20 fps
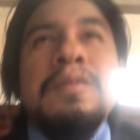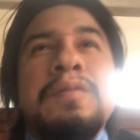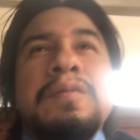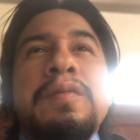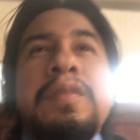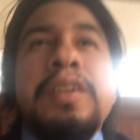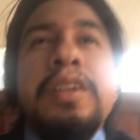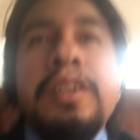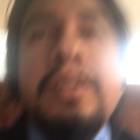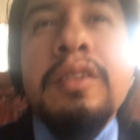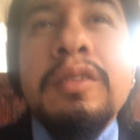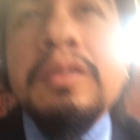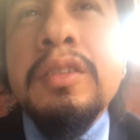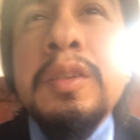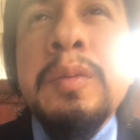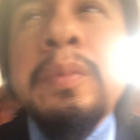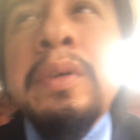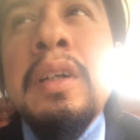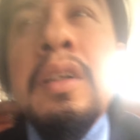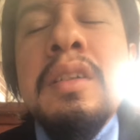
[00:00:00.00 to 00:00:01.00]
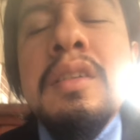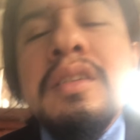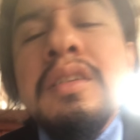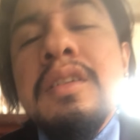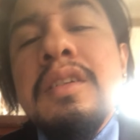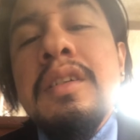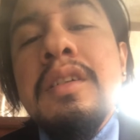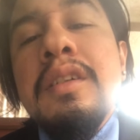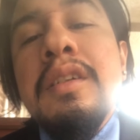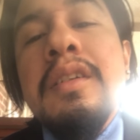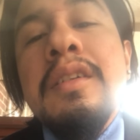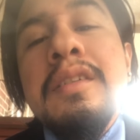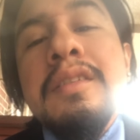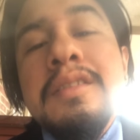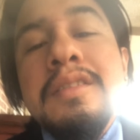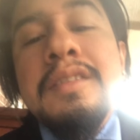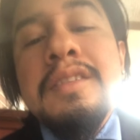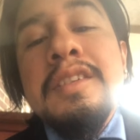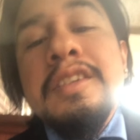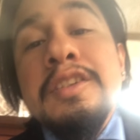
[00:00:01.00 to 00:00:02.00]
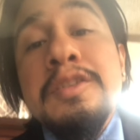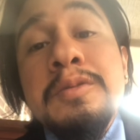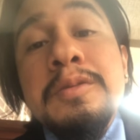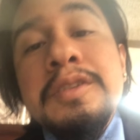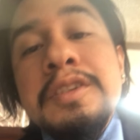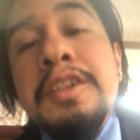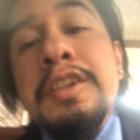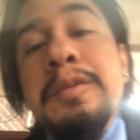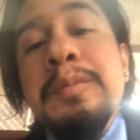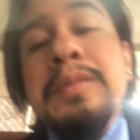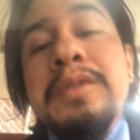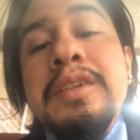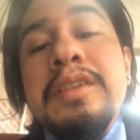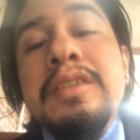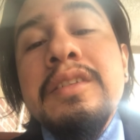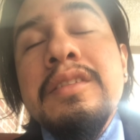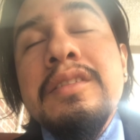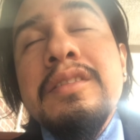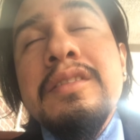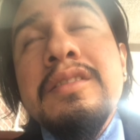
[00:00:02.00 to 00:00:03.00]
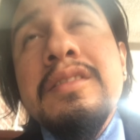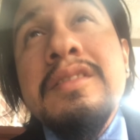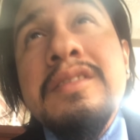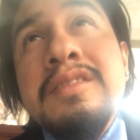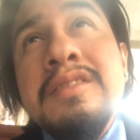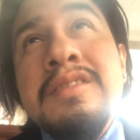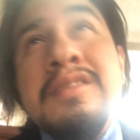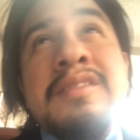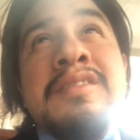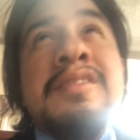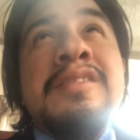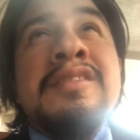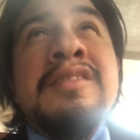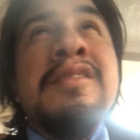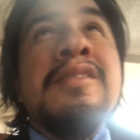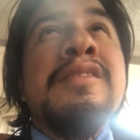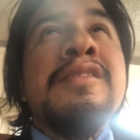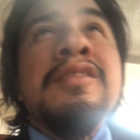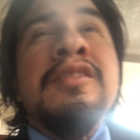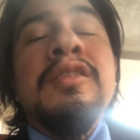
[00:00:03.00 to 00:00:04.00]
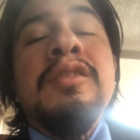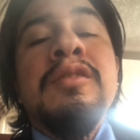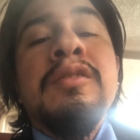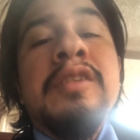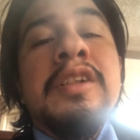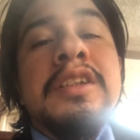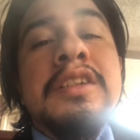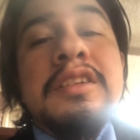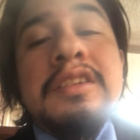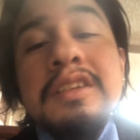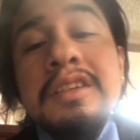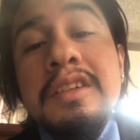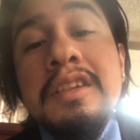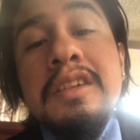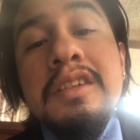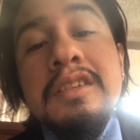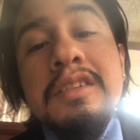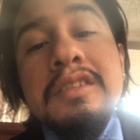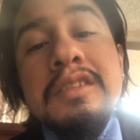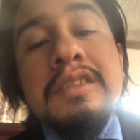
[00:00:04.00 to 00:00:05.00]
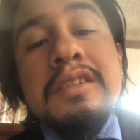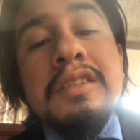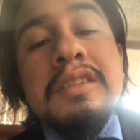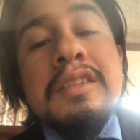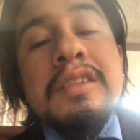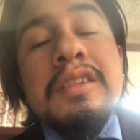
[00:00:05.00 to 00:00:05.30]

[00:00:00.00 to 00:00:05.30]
videos about uh, this one's gonna be crazy because